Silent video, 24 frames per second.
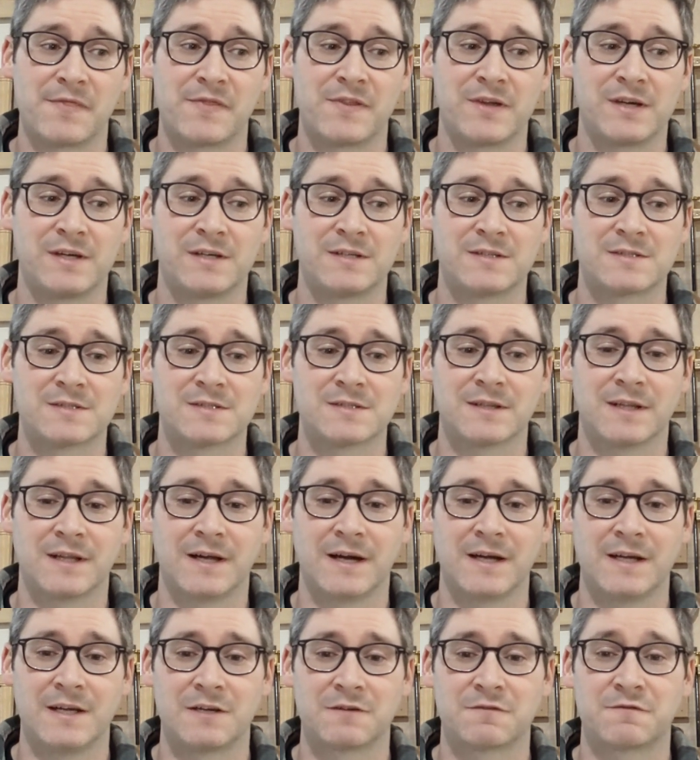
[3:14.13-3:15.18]
Things
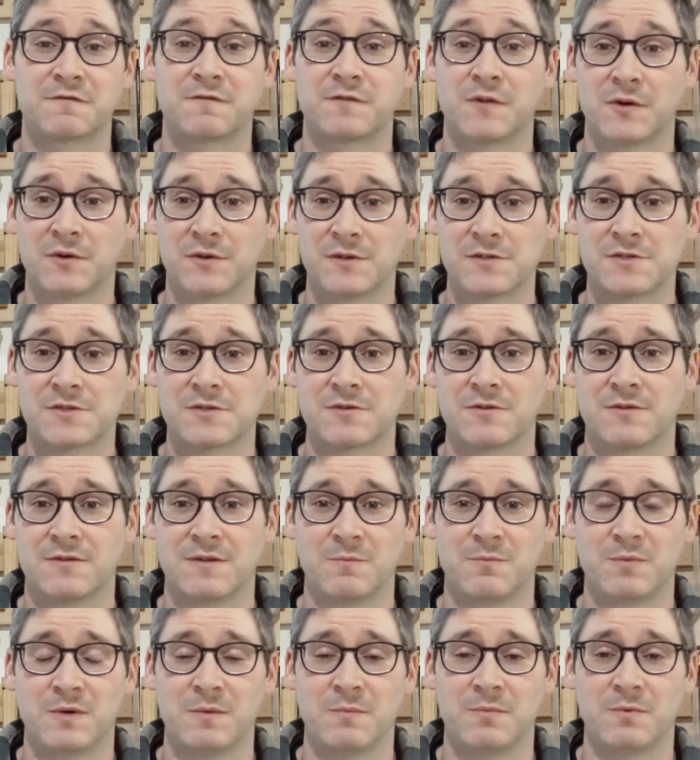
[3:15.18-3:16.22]
like furniture
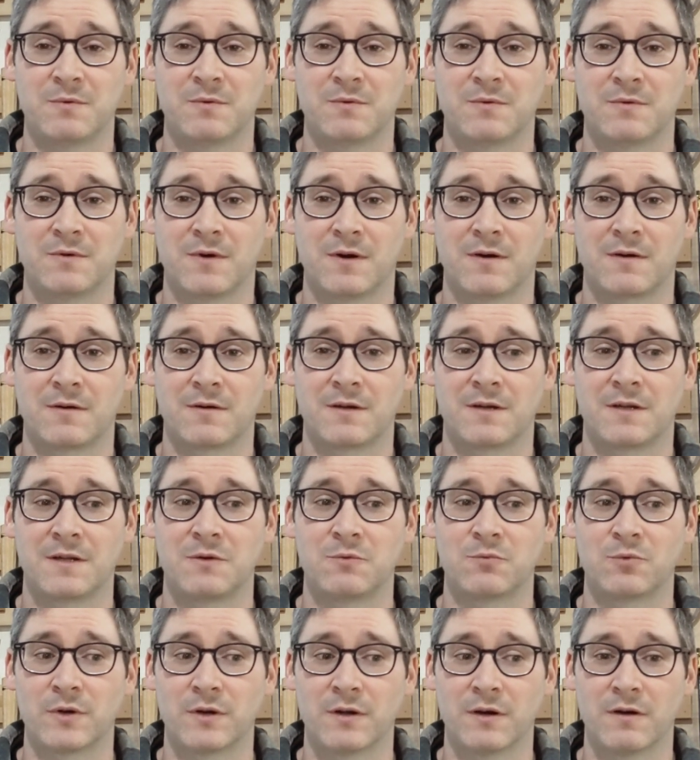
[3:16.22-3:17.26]
that people are
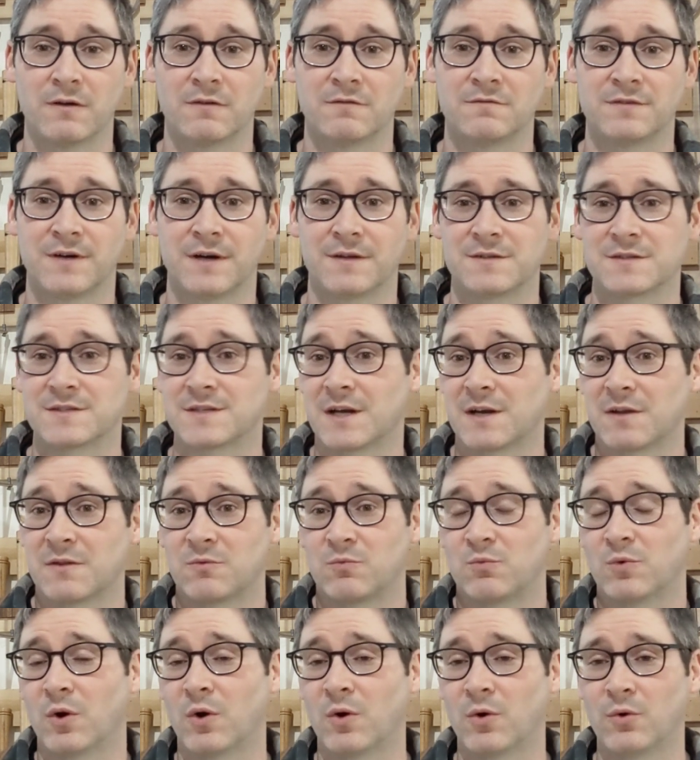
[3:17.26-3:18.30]
getting rid of on the side of
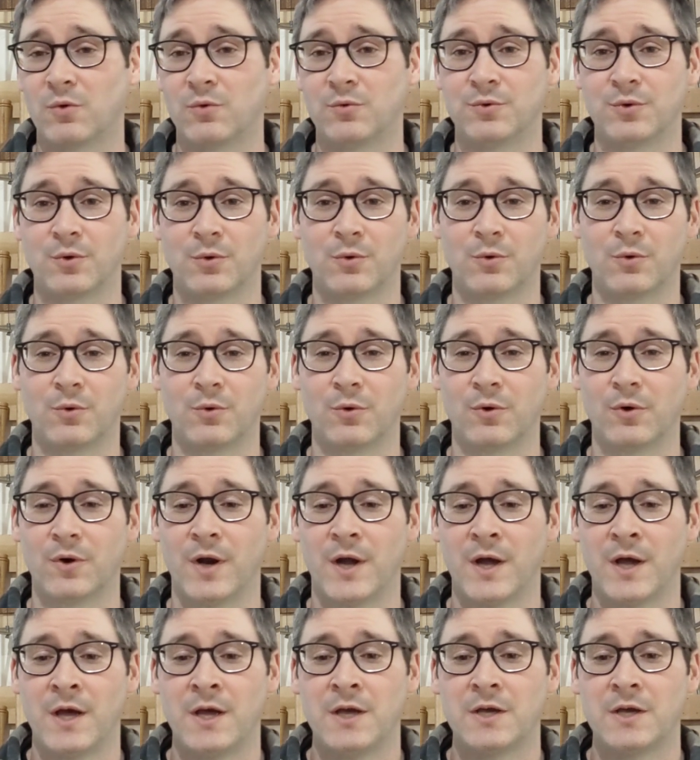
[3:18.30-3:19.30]
the road, or